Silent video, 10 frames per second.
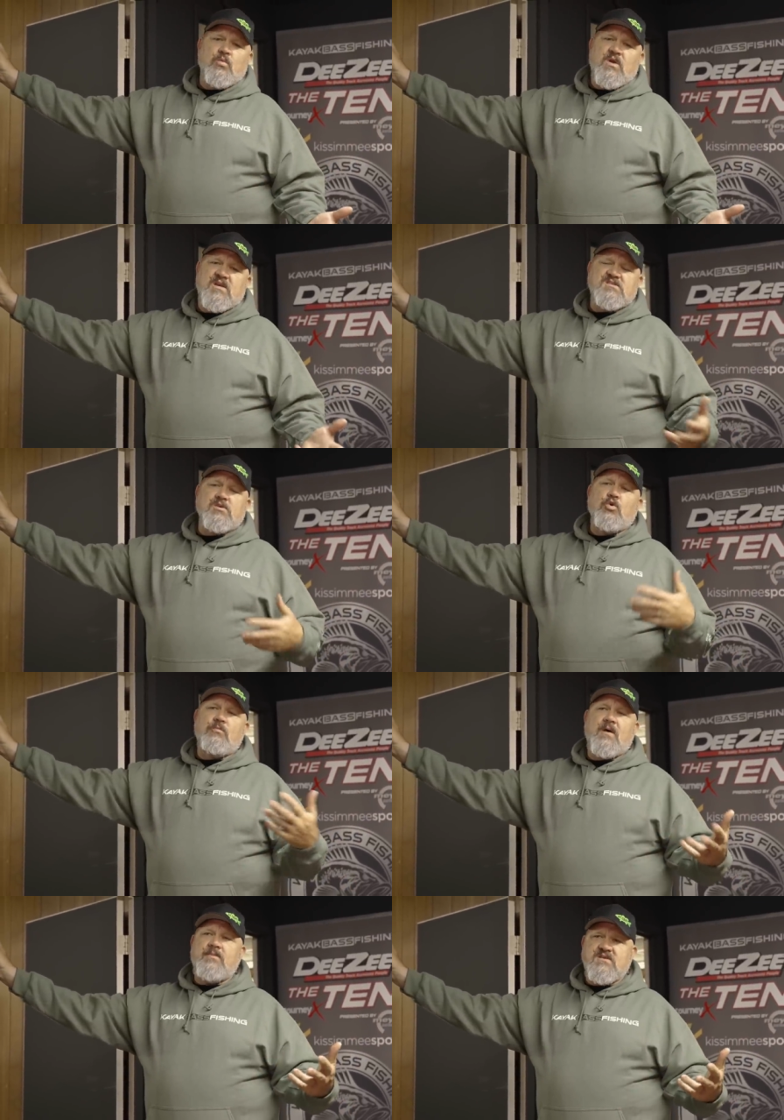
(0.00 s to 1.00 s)
When I sold
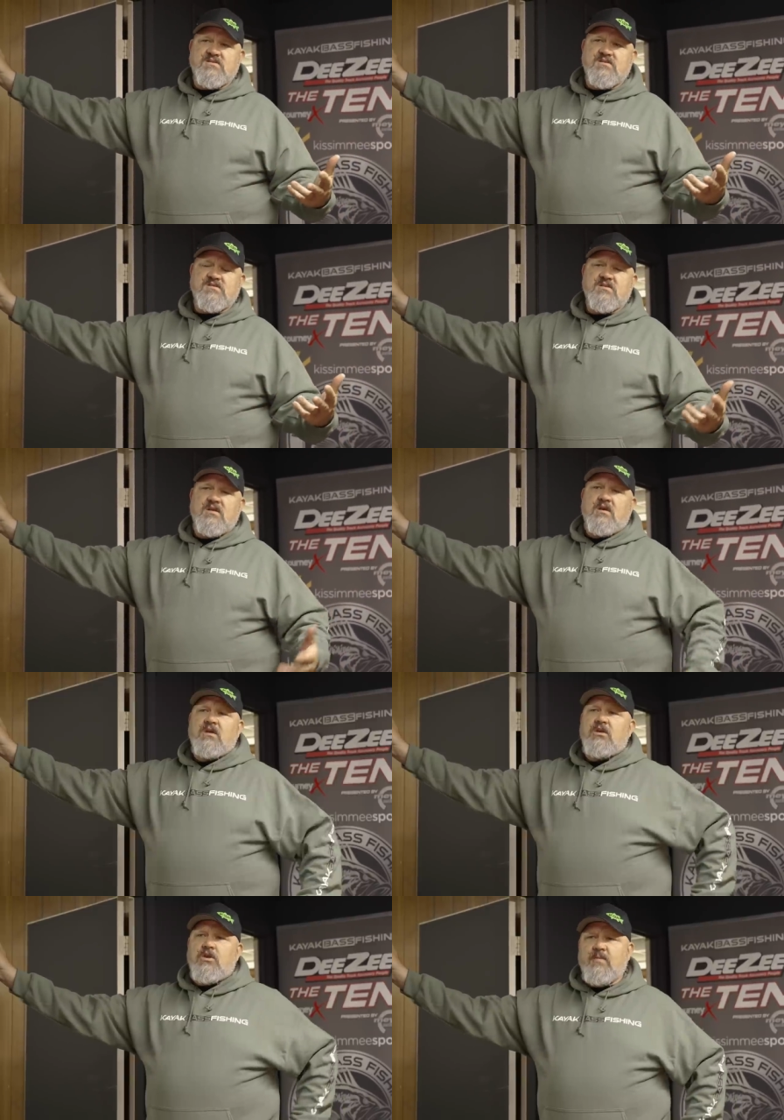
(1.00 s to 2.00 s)
my business,
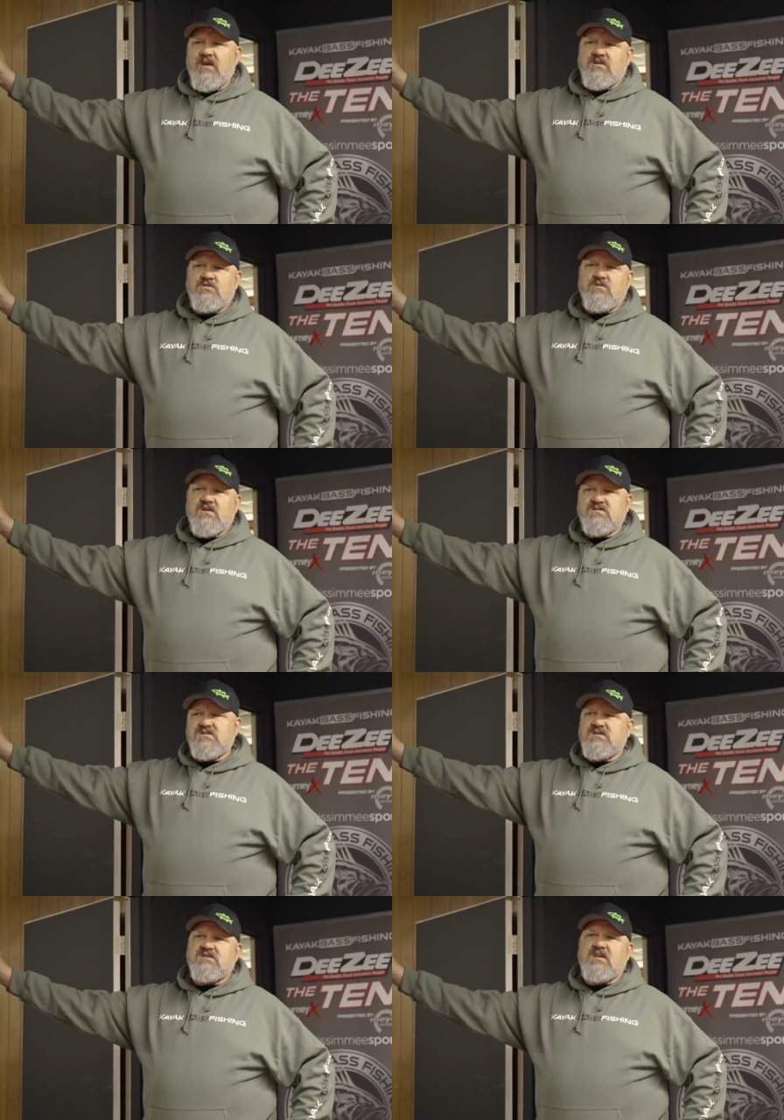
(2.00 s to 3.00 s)
you know, back in
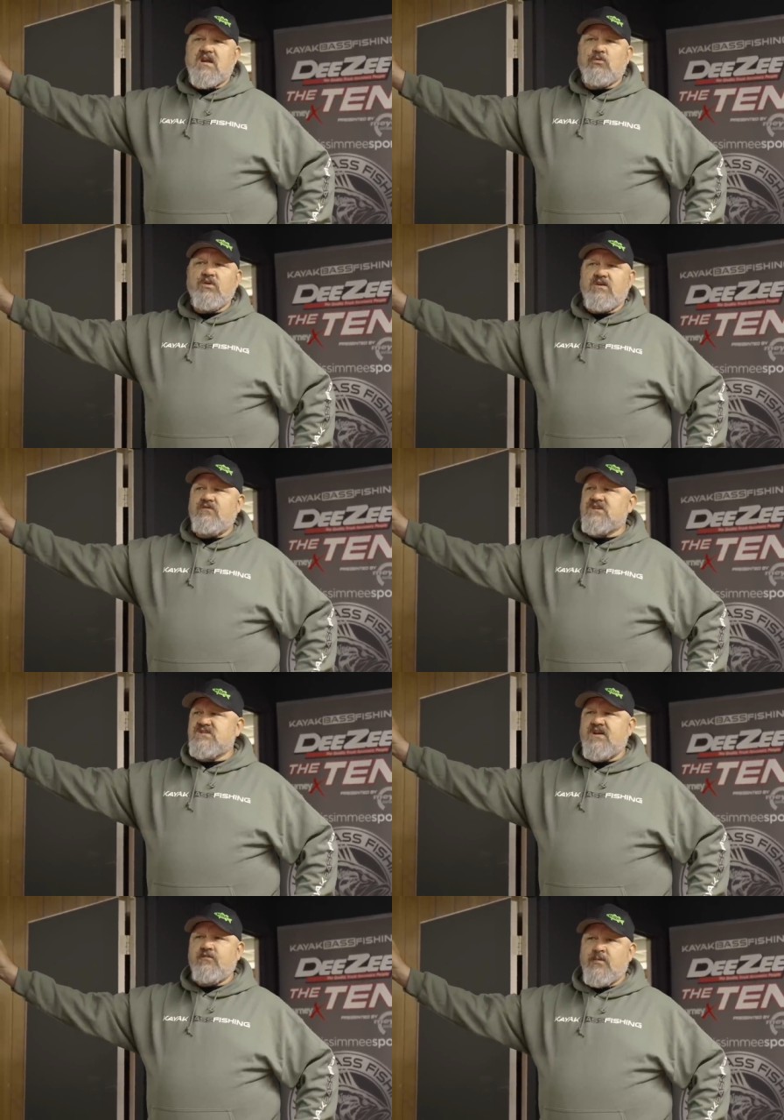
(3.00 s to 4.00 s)
2016, I
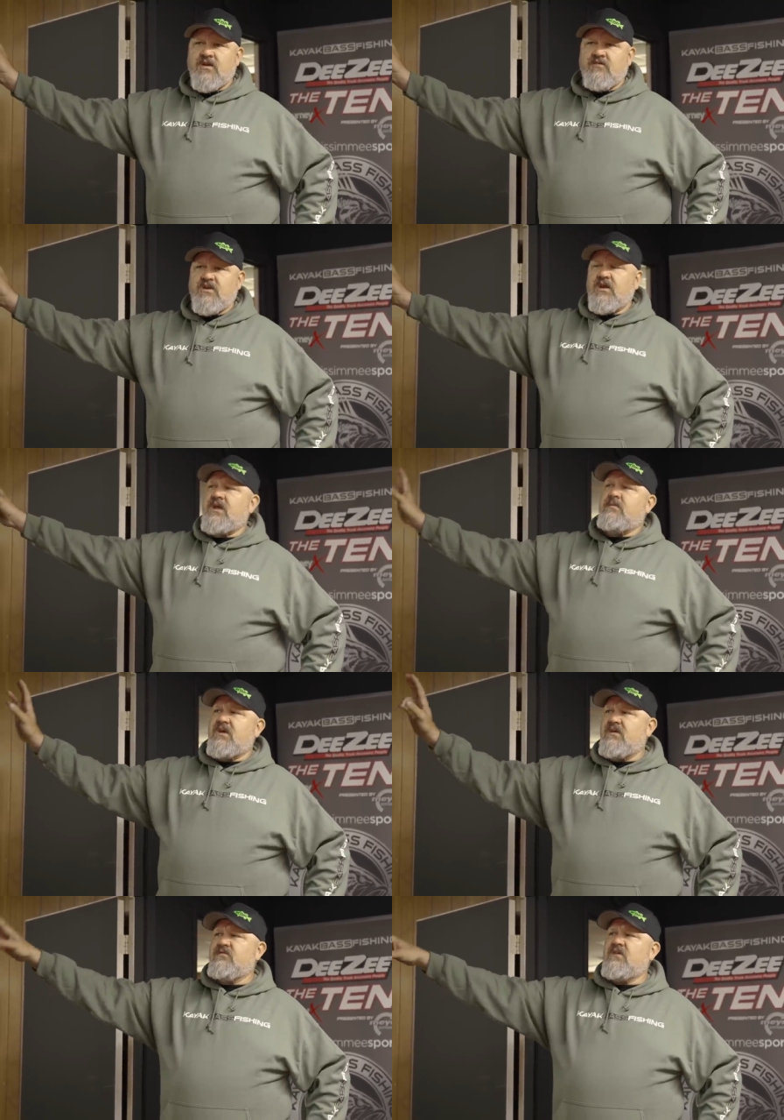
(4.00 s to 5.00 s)
reinvested every bit of it in
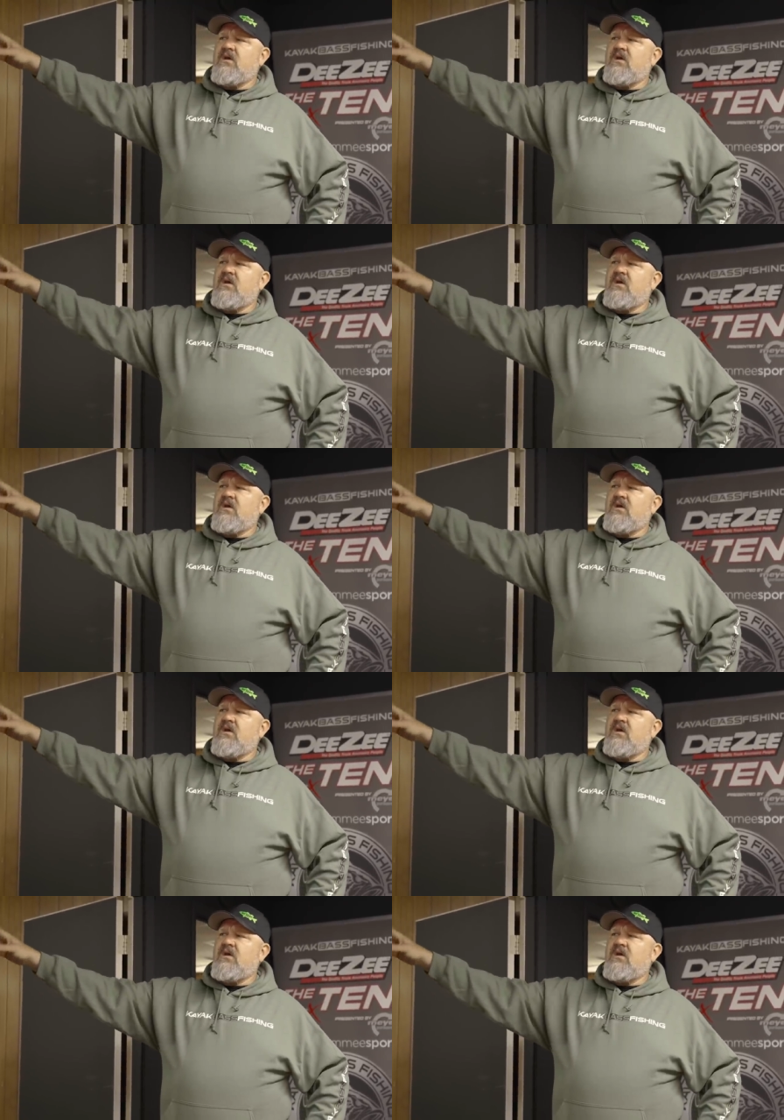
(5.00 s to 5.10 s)
KBF.